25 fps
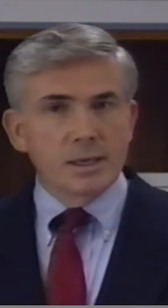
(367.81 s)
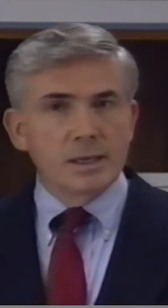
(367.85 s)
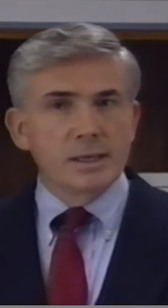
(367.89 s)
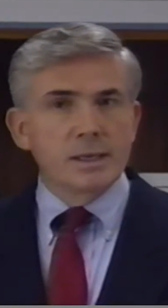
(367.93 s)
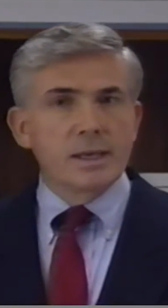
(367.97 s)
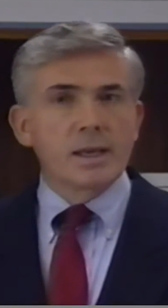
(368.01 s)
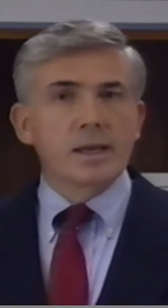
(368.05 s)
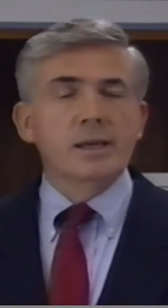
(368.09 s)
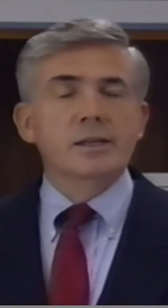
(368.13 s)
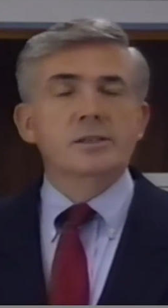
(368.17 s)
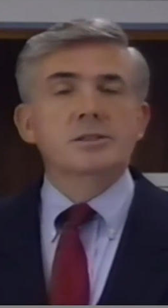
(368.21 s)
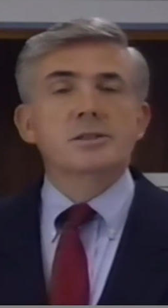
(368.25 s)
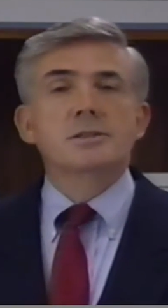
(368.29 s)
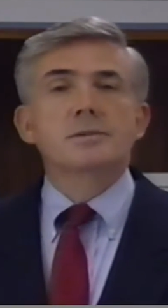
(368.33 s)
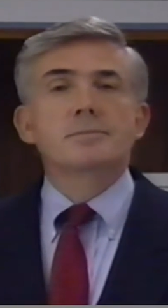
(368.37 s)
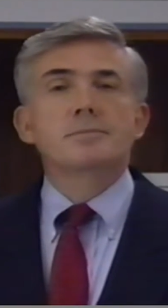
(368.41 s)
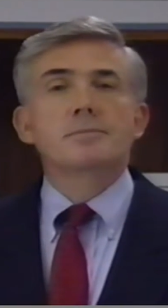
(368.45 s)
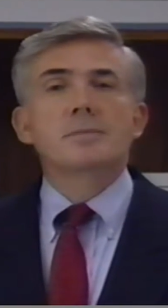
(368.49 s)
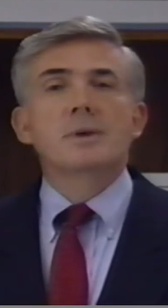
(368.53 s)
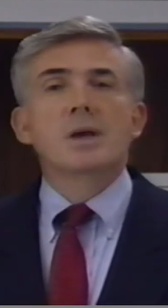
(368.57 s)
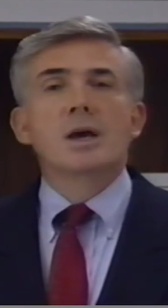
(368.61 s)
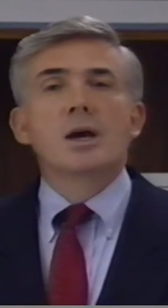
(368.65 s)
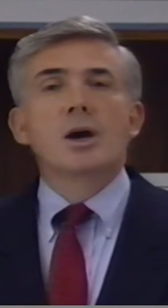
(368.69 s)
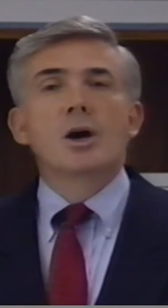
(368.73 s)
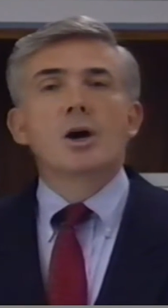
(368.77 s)
Next,
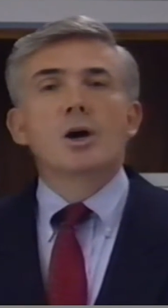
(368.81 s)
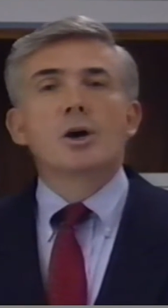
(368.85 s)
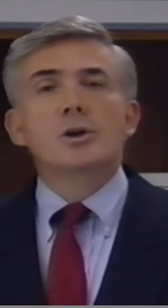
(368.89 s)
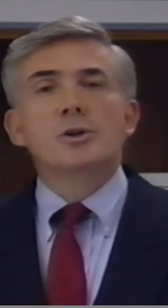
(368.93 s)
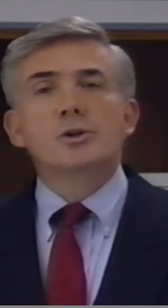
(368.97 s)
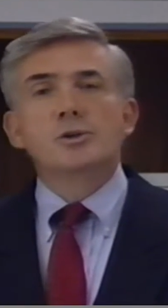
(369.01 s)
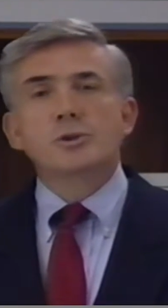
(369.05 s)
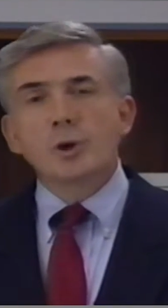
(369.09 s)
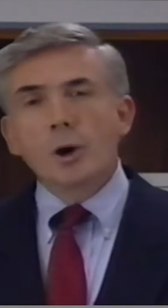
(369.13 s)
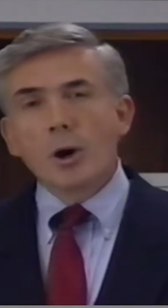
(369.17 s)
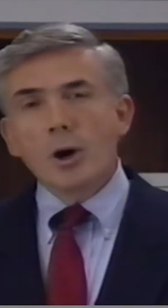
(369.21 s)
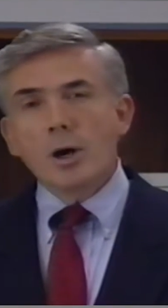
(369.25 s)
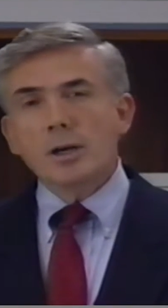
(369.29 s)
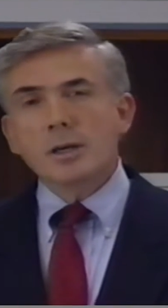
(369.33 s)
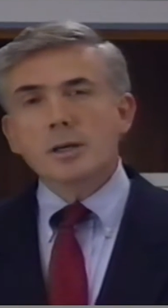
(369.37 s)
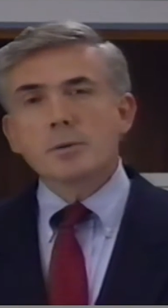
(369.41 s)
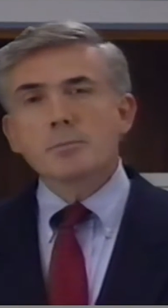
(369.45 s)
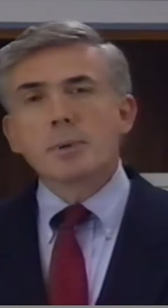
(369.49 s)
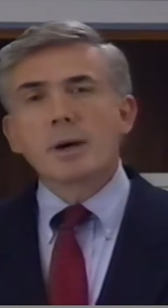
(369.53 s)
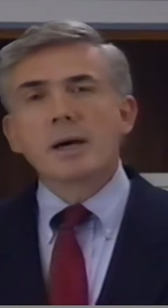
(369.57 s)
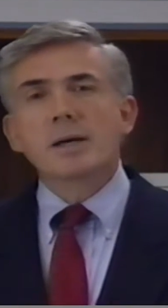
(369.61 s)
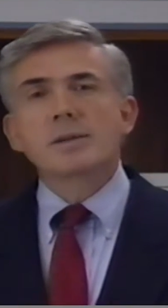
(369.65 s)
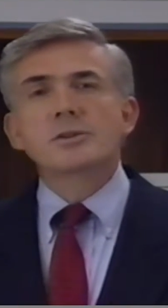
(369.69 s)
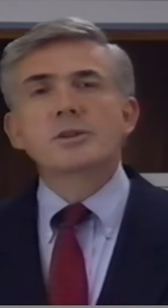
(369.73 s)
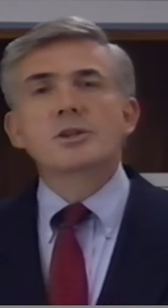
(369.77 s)
talk
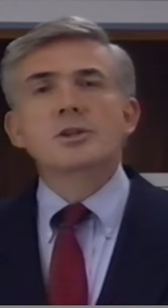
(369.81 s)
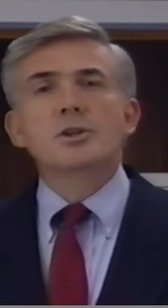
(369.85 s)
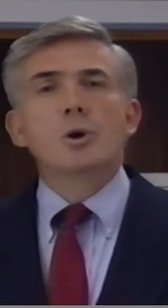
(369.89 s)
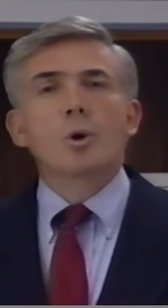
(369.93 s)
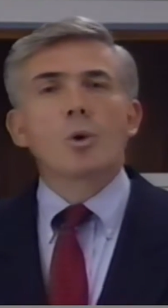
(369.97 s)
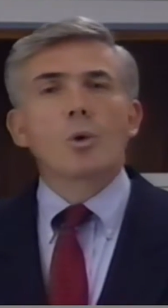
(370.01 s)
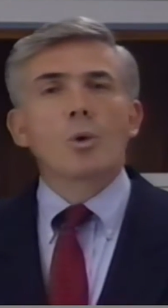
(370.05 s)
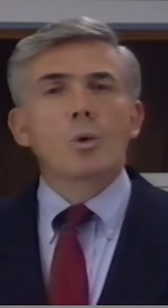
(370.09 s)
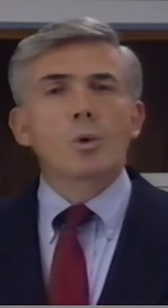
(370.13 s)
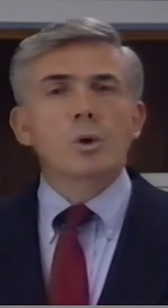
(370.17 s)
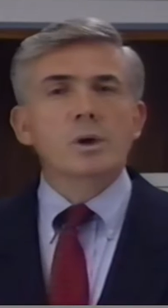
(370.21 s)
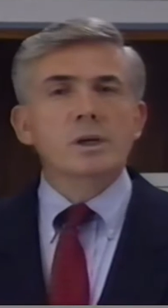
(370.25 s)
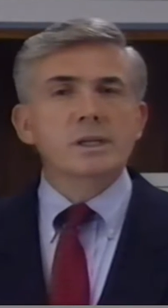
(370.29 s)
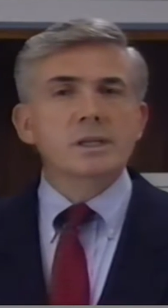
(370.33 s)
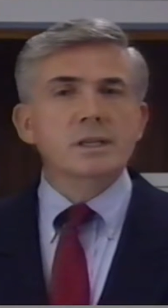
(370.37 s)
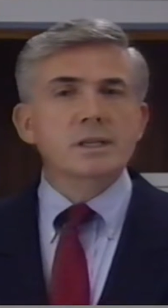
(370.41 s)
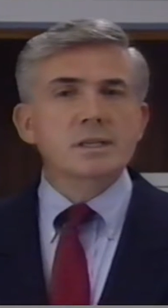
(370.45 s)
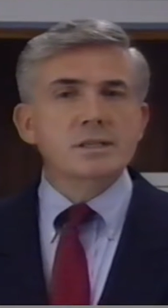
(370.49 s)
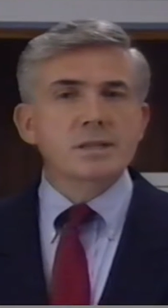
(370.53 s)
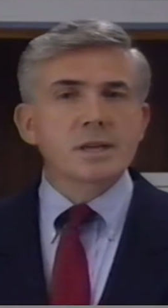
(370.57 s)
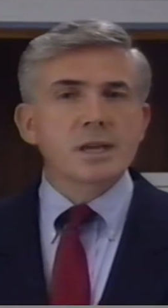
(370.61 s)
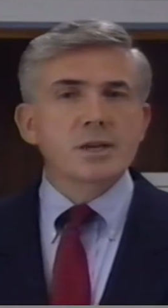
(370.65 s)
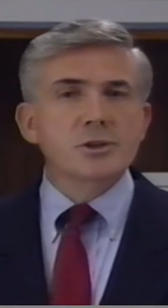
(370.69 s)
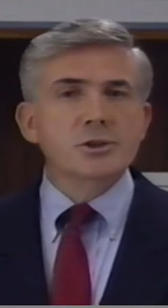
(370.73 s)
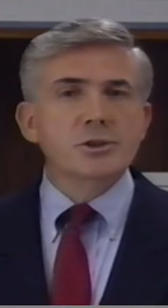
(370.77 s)
about the
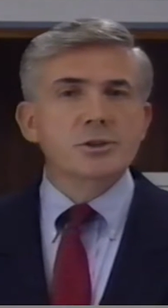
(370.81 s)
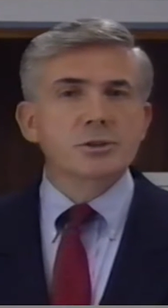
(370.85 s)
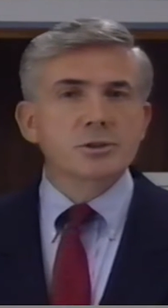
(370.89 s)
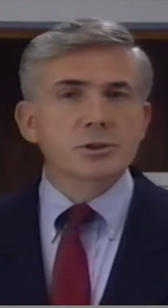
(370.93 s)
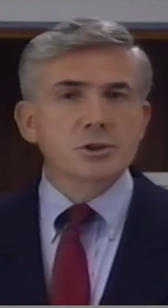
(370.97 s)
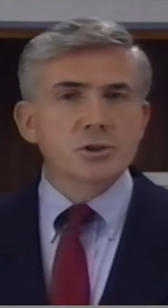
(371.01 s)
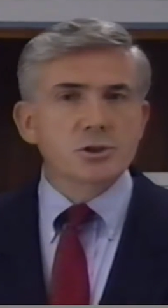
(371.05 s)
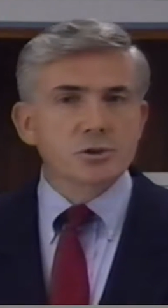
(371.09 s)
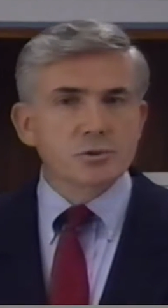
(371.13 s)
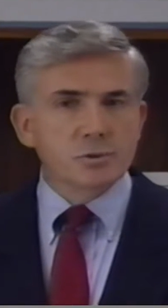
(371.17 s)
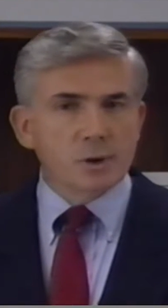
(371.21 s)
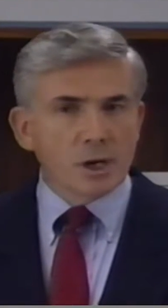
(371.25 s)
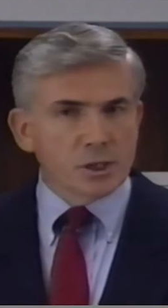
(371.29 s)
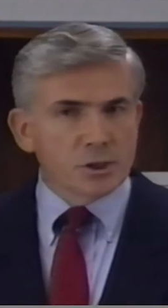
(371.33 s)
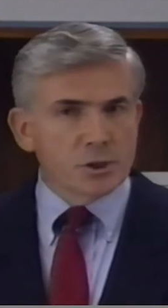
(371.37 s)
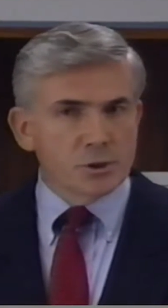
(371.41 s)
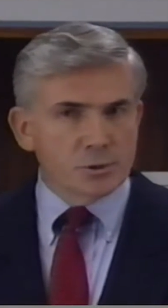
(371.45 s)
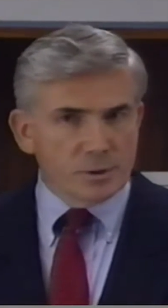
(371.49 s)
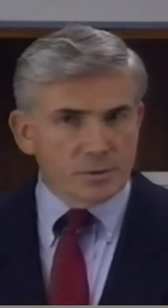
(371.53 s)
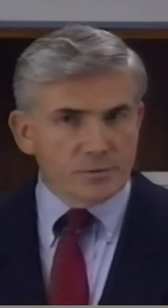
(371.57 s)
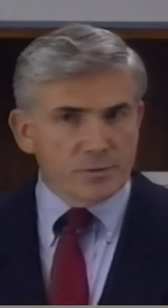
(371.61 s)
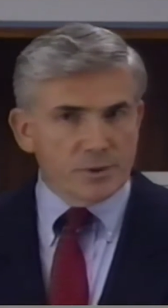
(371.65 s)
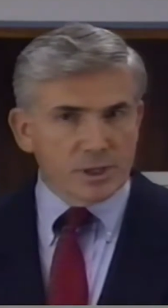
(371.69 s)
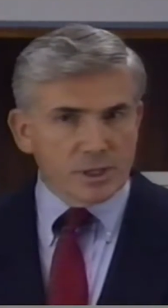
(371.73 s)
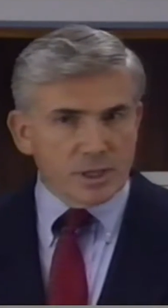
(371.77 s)
organizational
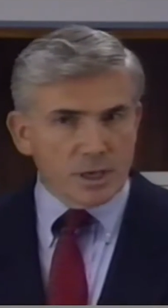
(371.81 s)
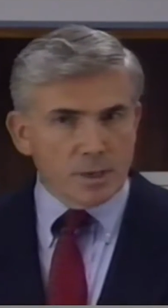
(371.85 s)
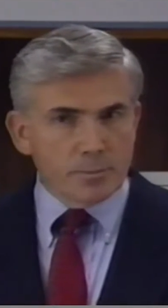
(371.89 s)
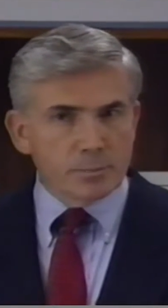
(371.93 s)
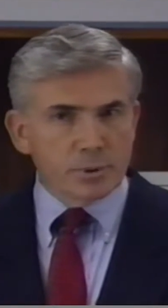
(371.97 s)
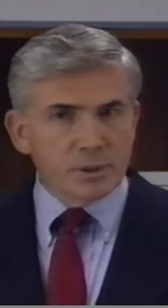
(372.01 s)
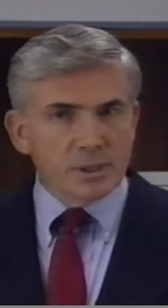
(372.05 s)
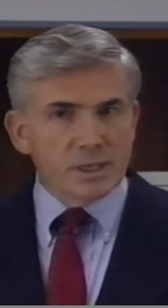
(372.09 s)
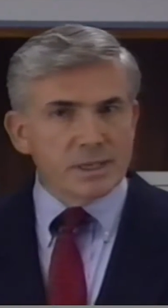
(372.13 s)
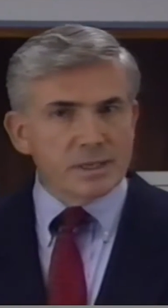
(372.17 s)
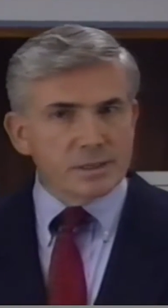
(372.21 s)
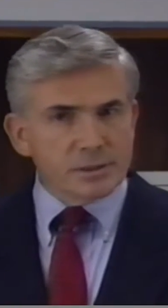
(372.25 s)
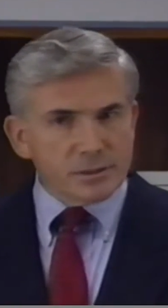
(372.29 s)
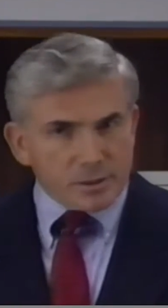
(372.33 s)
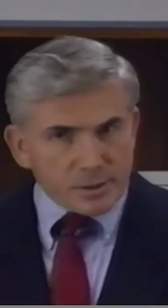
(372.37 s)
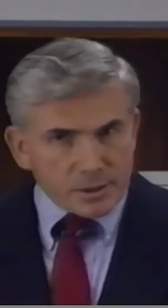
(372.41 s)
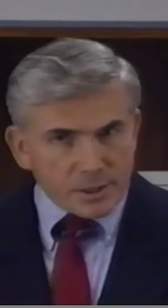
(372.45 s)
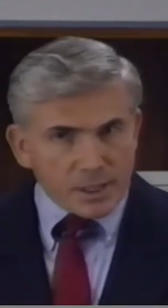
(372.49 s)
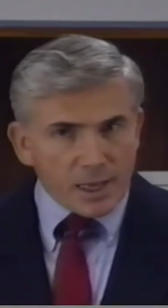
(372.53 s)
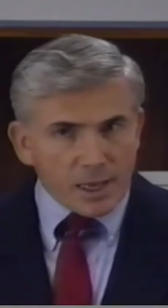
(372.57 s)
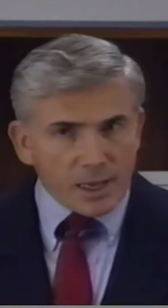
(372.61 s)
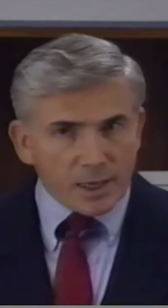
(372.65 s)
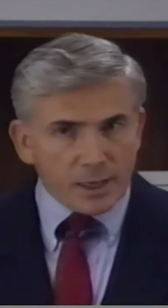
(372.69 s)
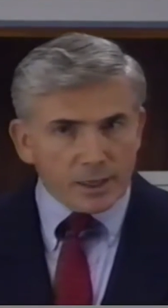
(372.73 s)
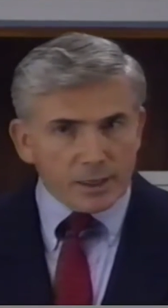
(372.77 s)
structure of the company
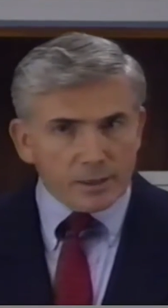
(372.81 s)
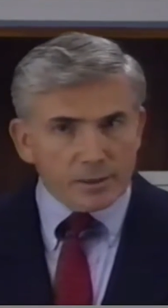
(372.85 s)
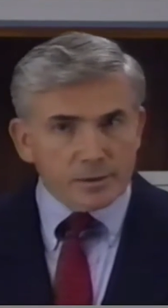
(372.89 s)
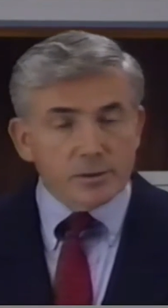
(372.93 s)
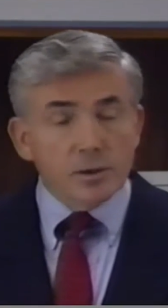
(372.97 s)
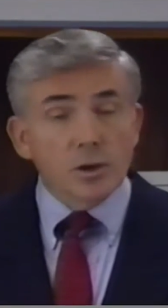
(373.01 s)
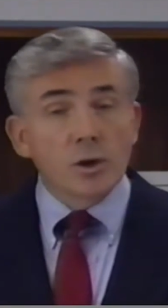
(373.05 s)
today,